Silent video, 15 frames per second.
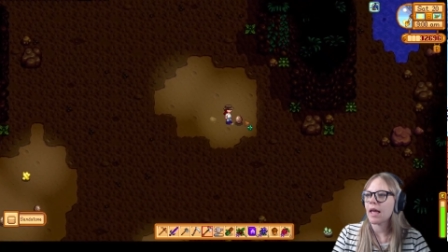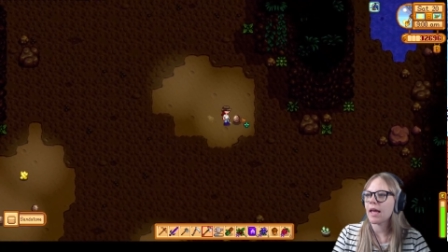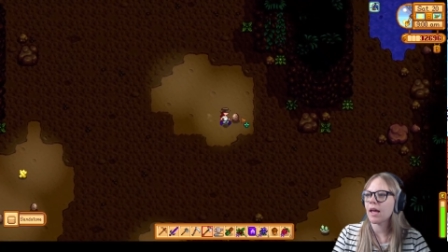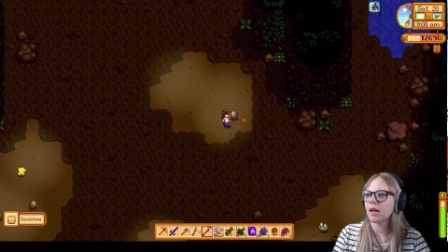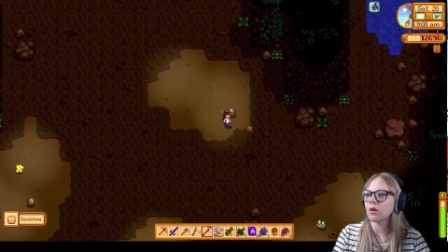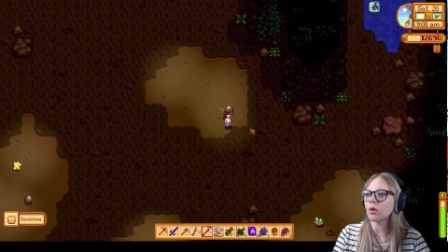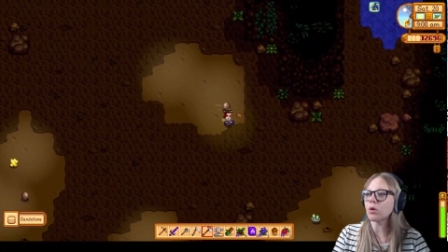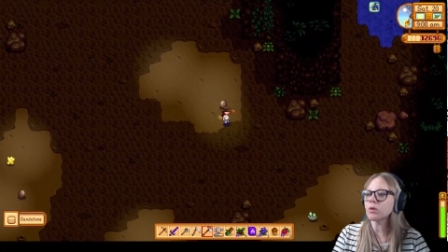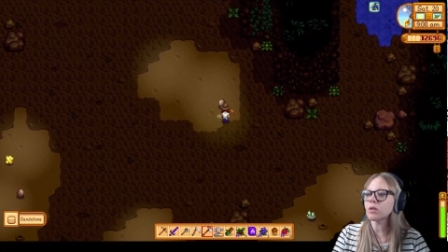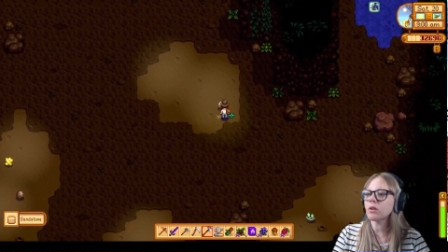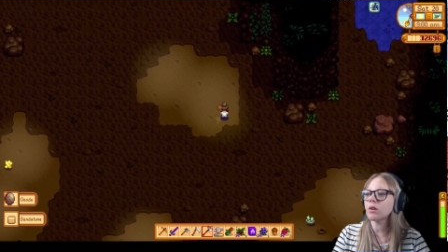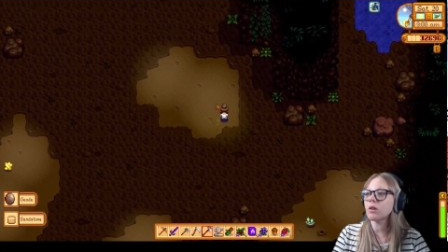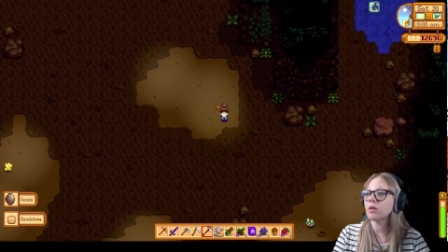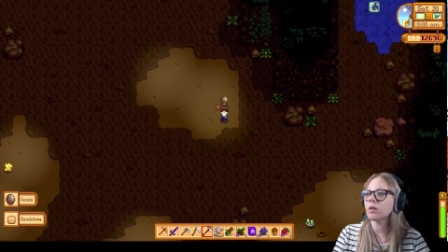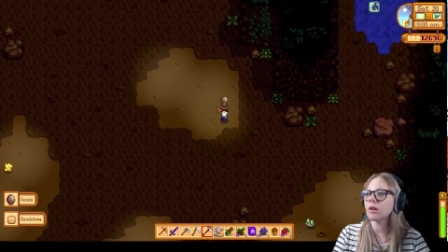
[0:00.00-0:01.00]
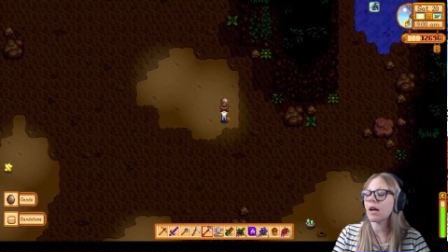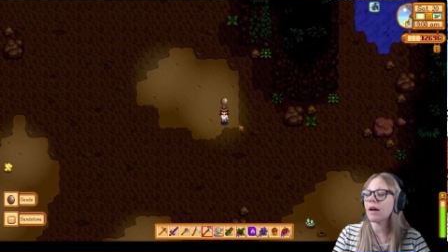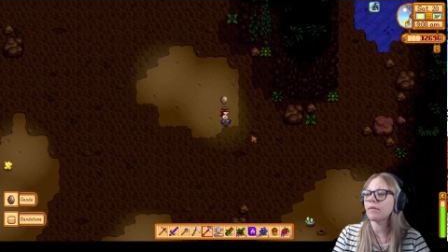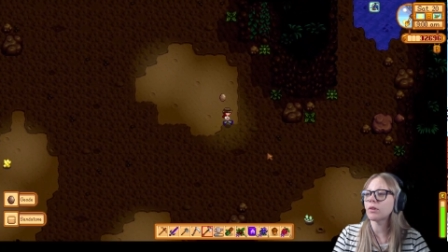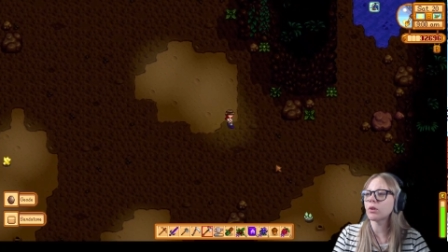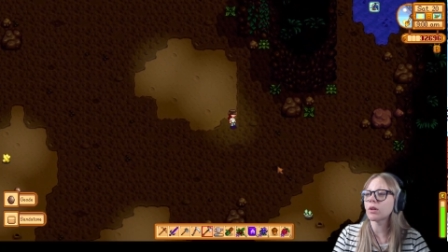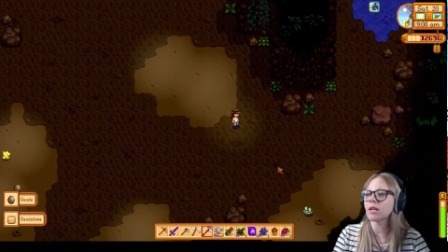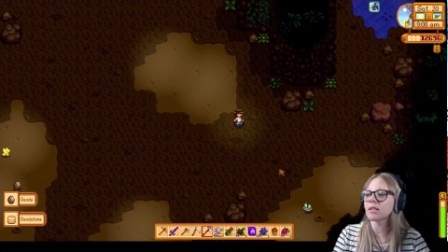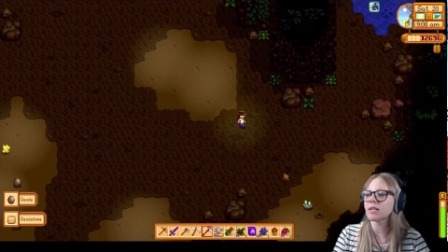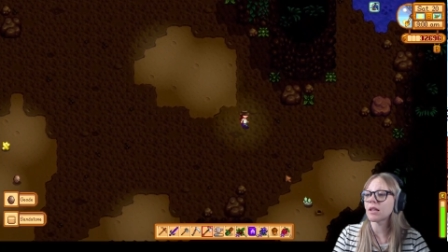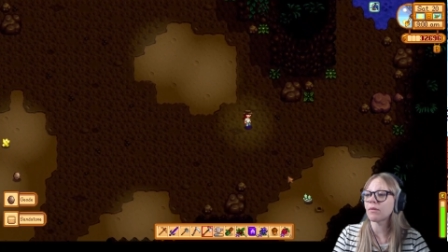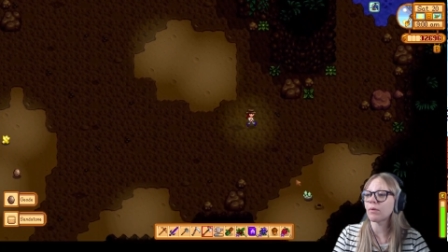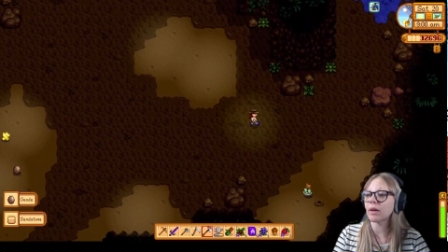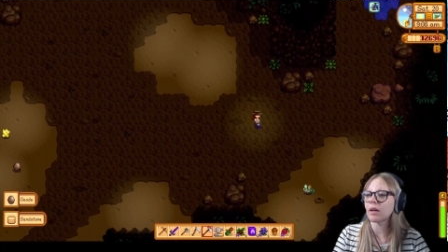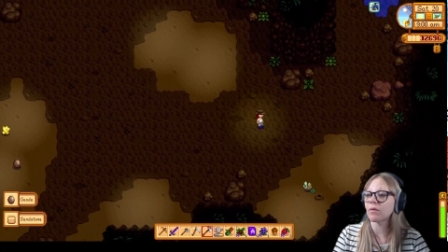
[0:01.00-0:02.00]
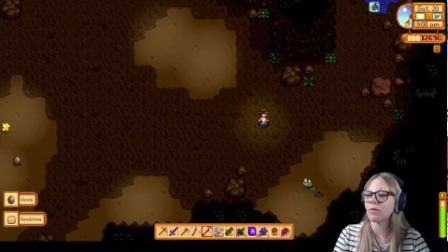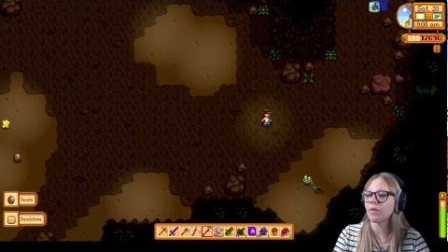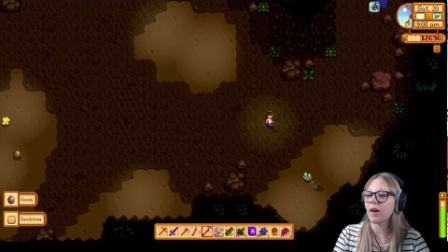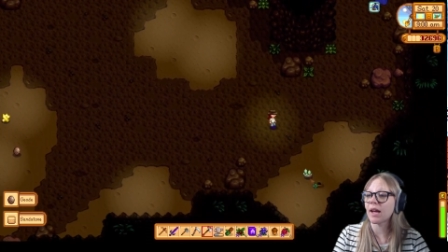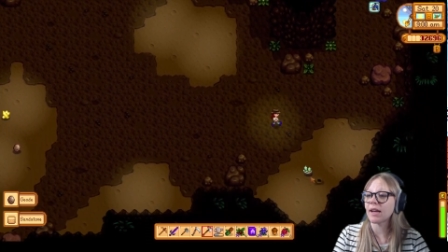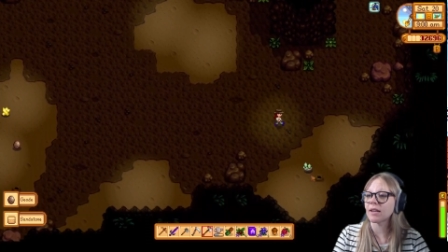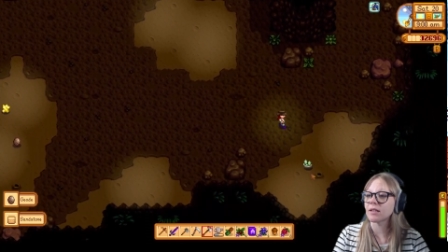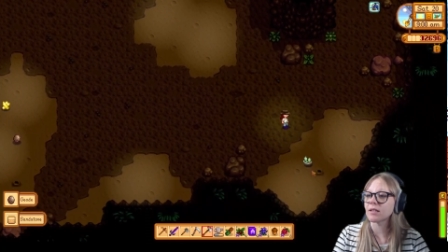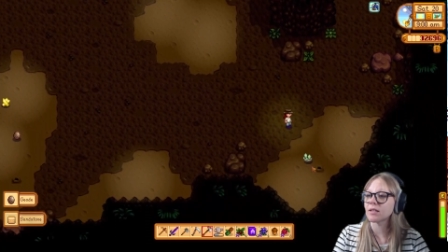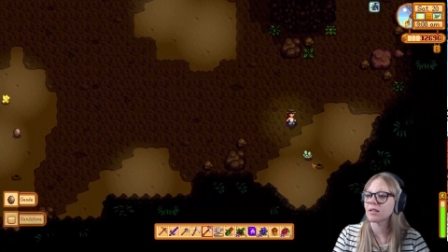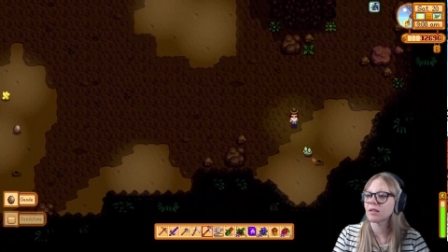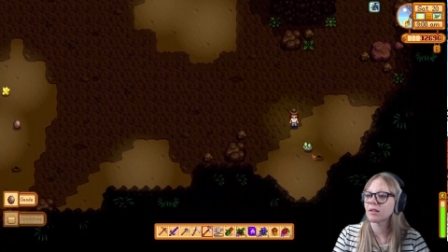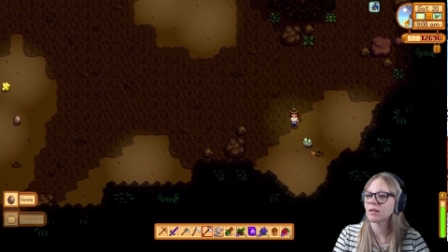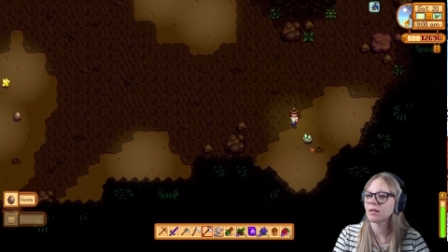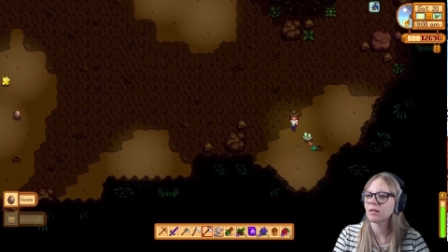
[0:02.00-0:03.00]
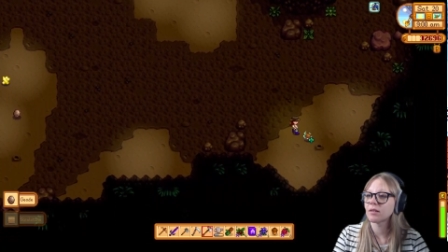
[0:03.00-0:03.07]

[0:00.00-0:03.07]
And also have a look and see if we can find